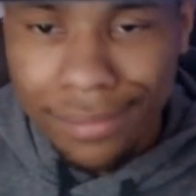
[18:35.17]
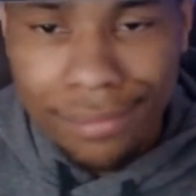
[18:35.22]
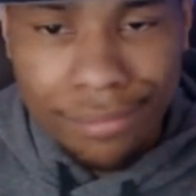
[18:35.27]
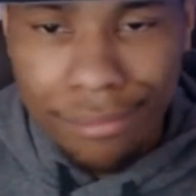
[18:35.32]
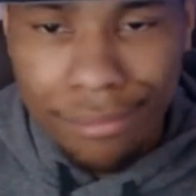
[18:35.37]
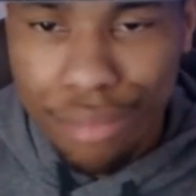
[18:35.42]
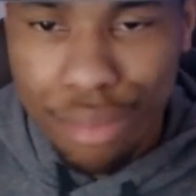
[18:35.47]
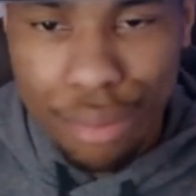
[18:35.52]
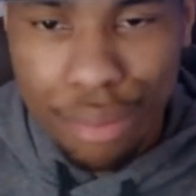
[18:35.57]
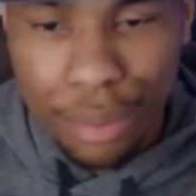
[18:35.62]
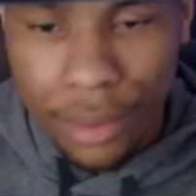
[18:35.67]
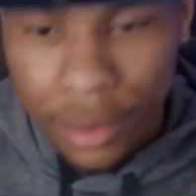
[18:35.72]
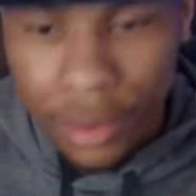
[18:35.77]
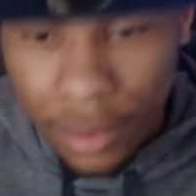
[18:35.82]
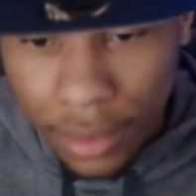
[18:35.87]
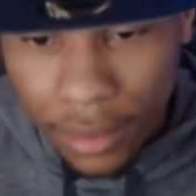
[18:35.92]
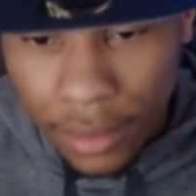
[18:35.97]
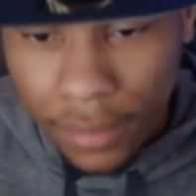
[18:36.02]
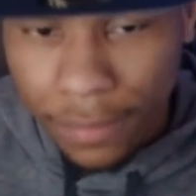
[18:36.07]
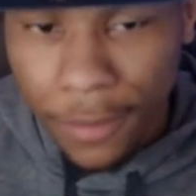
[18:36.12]
pfft,
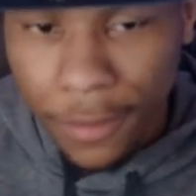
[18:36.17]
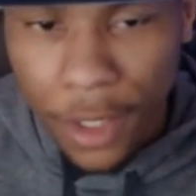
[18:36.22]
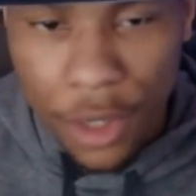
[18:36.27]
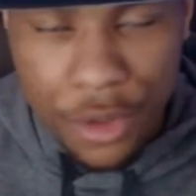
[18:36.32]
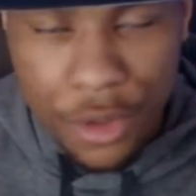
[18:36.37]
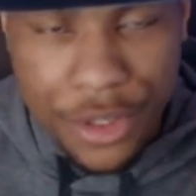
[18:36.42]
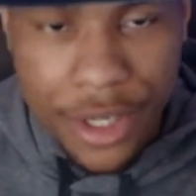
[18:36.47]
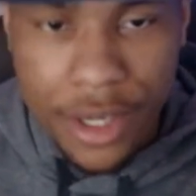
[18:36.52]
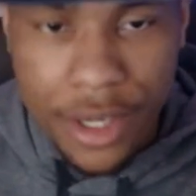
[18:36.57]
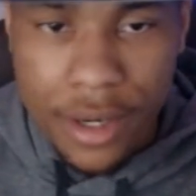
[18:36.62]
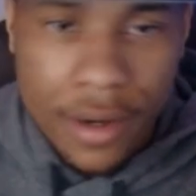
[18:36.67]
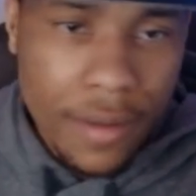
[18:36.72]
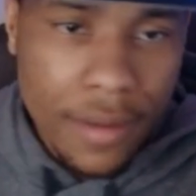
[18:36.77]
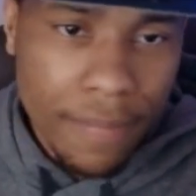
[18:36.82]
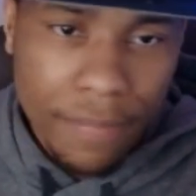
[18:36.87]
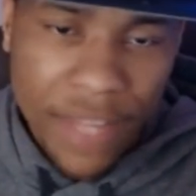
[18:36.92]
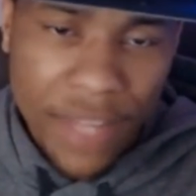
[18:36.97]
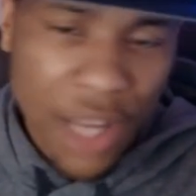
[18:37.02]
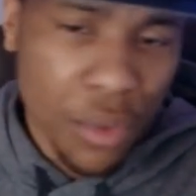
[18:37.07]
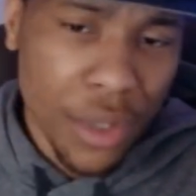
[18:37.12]
no, sir.
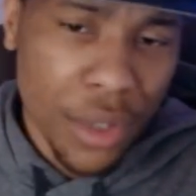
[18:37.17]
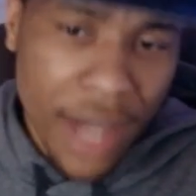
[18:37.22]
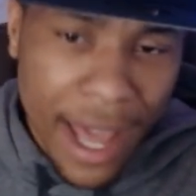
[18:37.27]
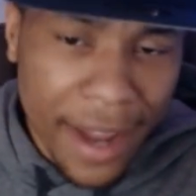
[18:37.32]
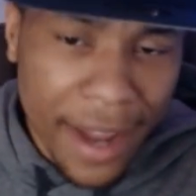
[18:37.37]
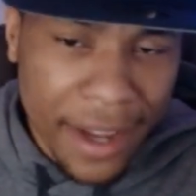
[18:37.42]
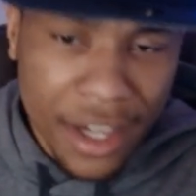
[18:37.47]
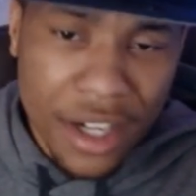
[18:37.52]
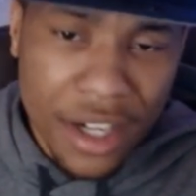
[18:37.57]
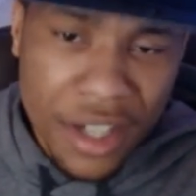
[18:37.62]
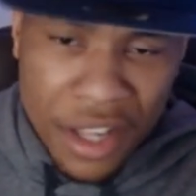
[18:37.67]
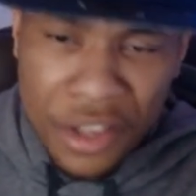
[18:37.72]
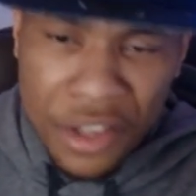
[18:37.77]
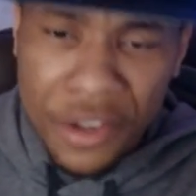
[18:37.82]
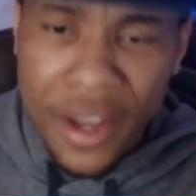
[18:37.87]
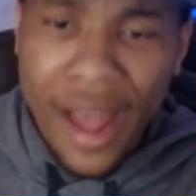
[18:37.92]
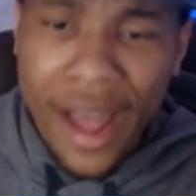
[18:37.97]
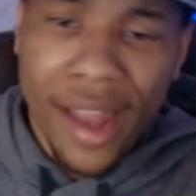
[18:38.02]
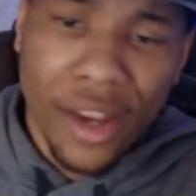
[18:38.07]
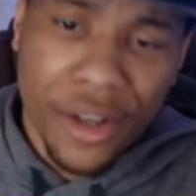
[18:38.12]
They will not get another
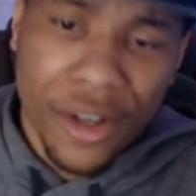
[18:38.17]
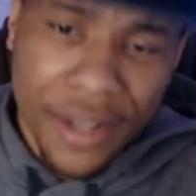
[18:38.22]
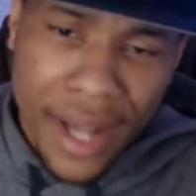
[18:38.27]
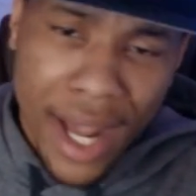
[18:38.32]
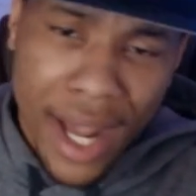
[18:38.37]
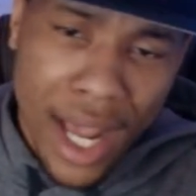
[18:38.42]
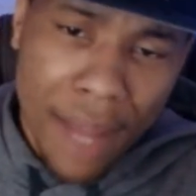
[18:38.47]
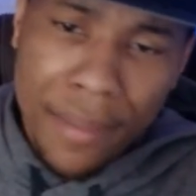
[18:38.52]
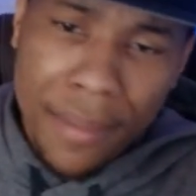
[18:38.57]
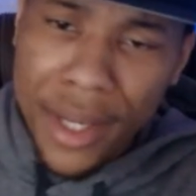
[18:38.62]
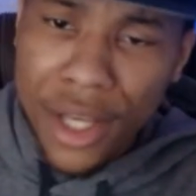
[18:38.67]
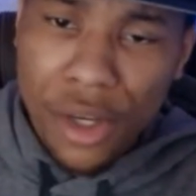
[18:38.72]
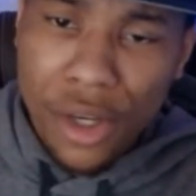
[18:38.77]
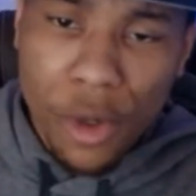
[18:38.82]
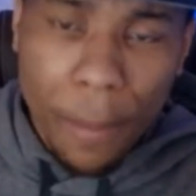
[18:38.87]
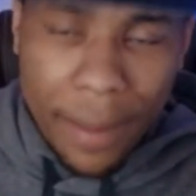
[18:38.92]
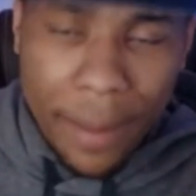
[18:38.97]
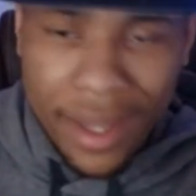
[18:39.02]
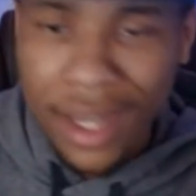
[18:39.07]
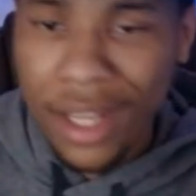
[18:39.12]
dollar, dime, nickel,
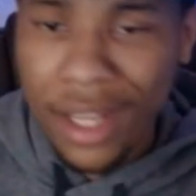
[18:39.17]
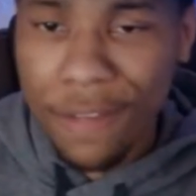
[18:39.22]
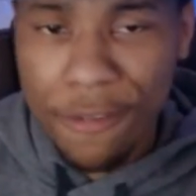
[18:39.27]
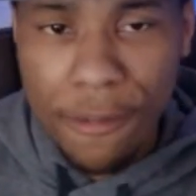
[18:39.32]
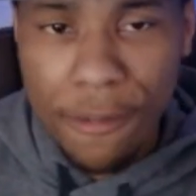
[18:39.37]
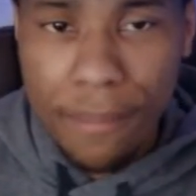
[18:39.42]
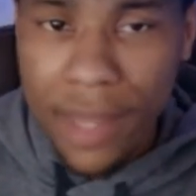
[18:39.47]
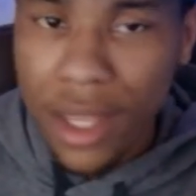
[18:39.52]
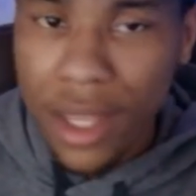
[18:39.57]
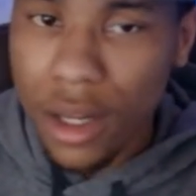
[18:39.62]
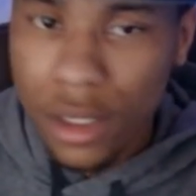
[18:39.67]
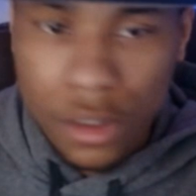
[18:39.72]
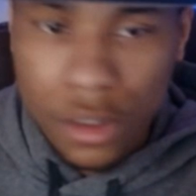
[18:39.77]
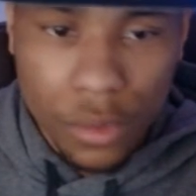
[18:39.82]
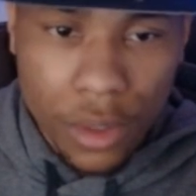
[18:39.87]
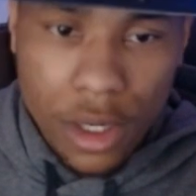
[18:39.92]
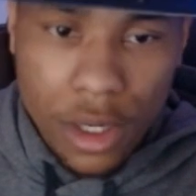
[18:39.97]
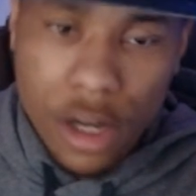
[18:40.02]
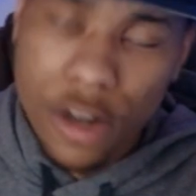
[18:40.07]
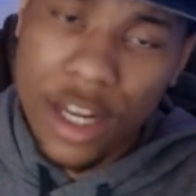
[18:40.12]
penny from me on the
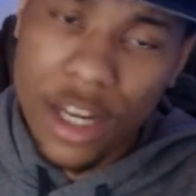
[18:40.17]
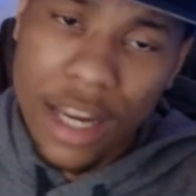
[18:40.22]
road.